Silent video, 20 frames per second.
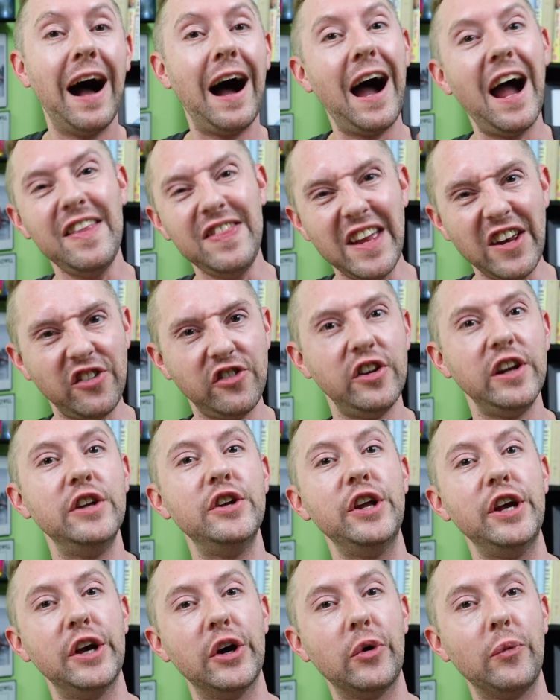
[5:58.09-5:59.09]
I think she
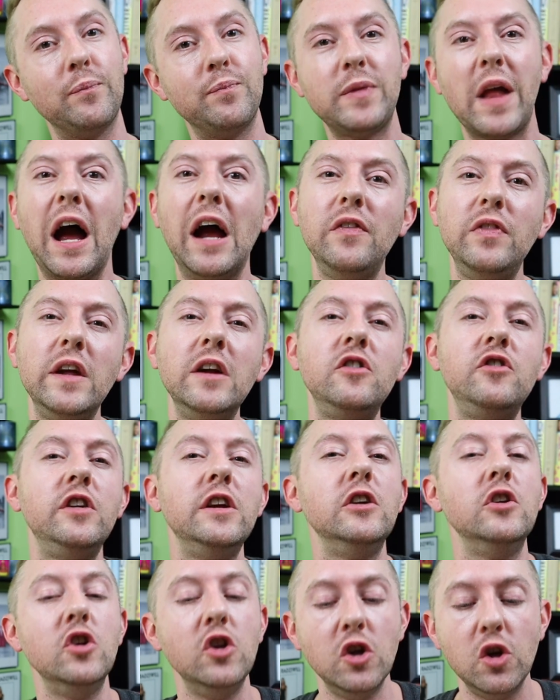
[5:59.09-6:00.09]
knew. I think
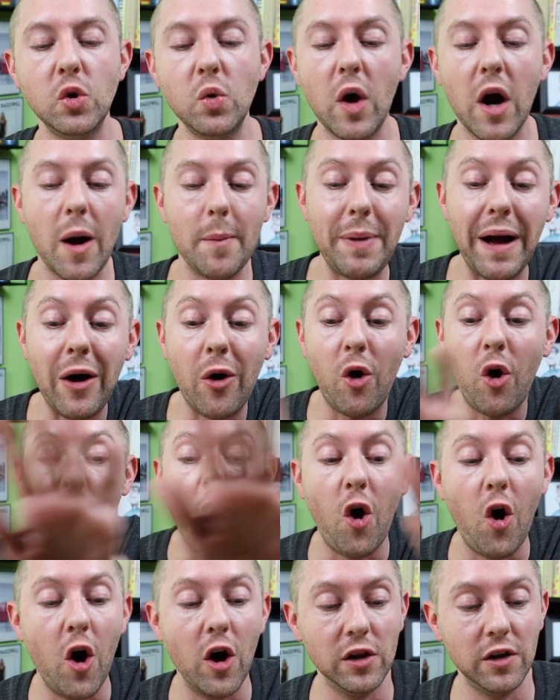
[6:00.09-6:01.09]
she knew about
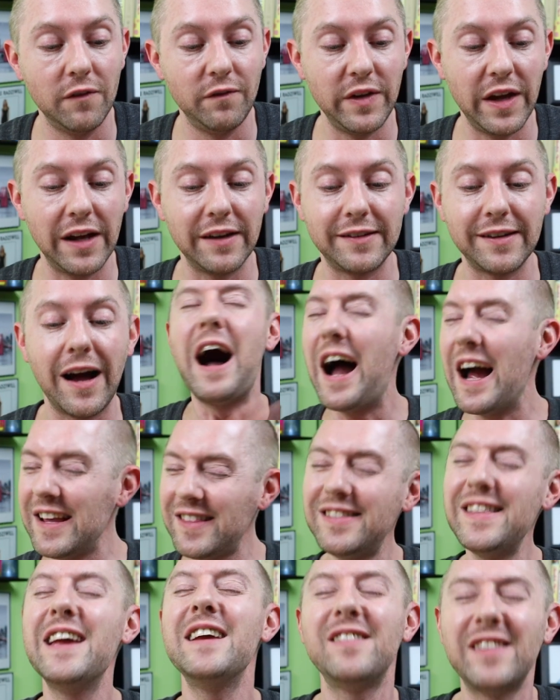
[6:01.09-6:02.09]
all of this. I
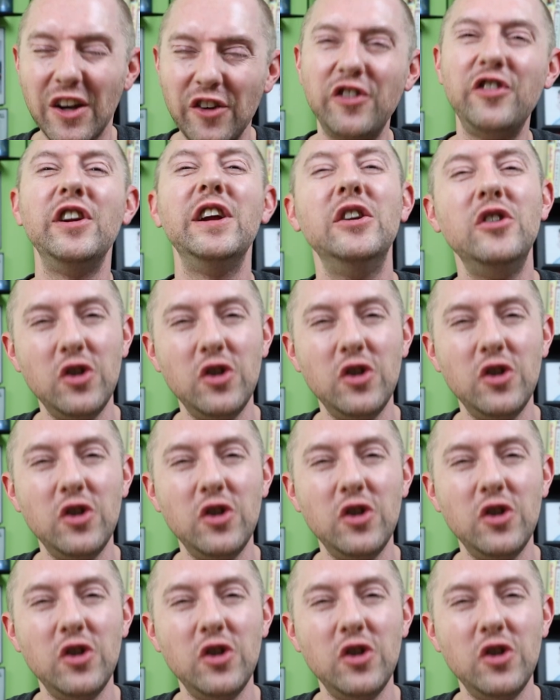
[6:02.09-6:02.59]
think that she